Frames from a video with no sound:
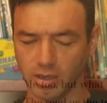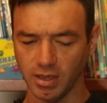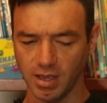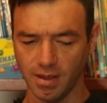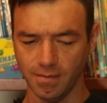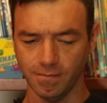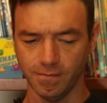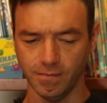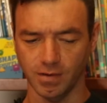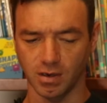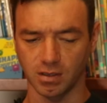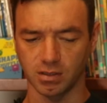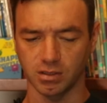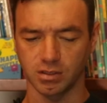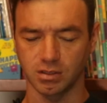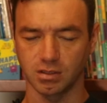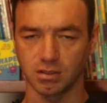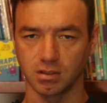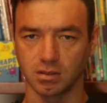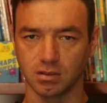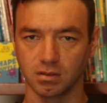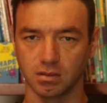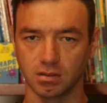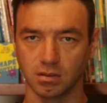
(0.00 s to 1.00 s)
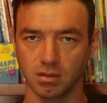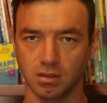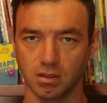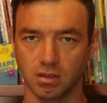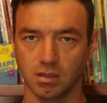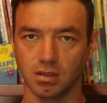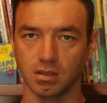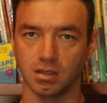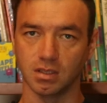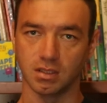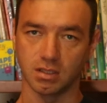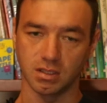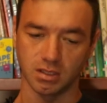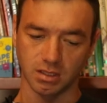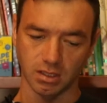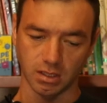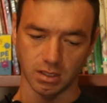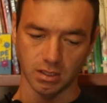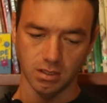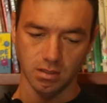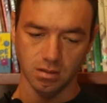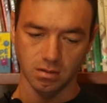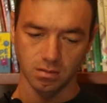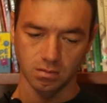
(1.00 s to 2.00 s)
came first? The
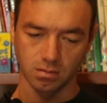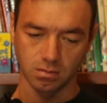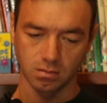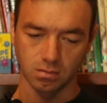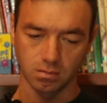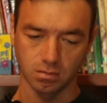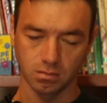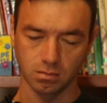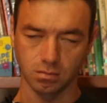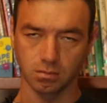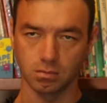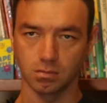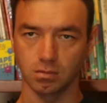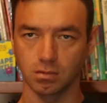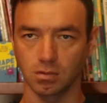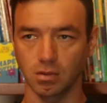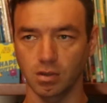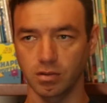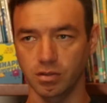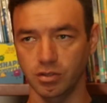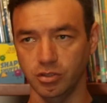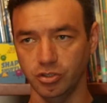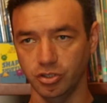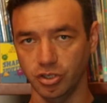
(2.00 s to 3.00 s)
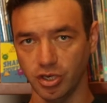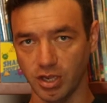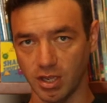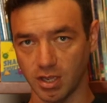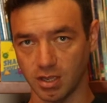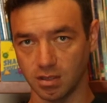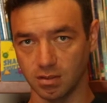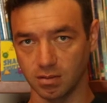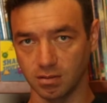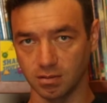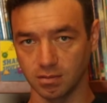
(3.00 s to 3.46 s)
seed or the tree?